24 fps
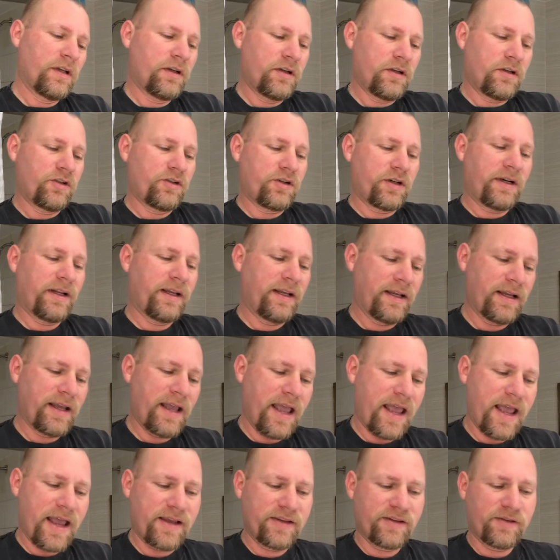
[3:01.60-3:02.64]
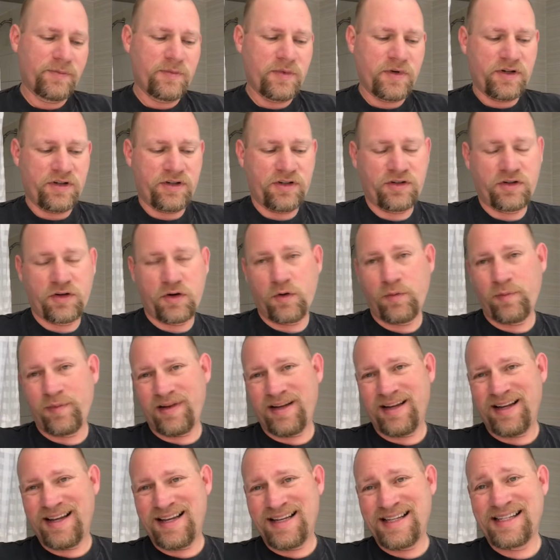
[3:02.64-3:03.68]
try to get as much soap
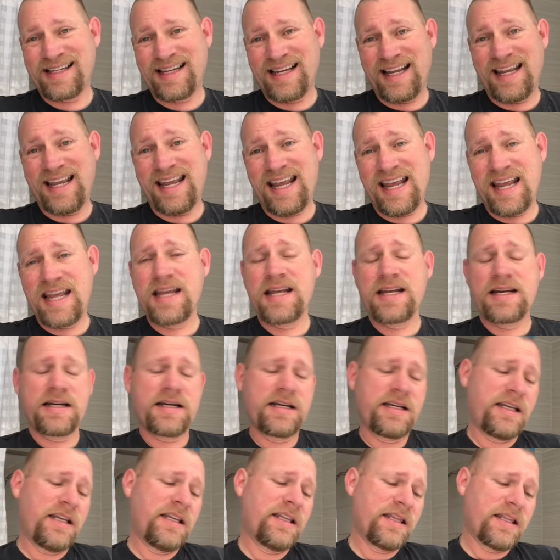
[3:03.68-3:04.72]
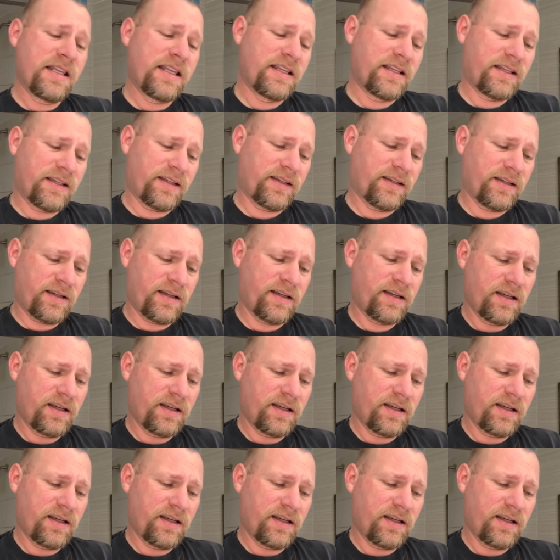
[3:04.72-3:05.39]
as I can in this,